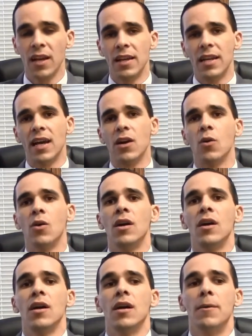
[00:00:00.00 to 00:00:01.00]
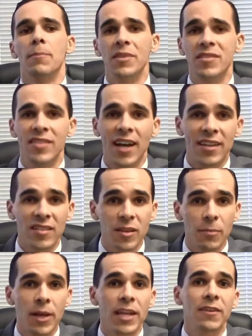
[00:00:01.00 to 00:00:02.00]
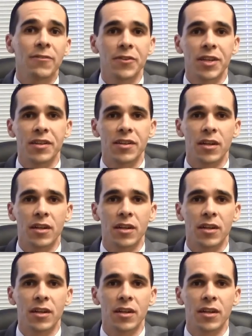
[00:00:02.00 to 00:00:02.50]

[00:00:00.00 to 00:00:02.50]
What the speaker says: Now, besides the benefit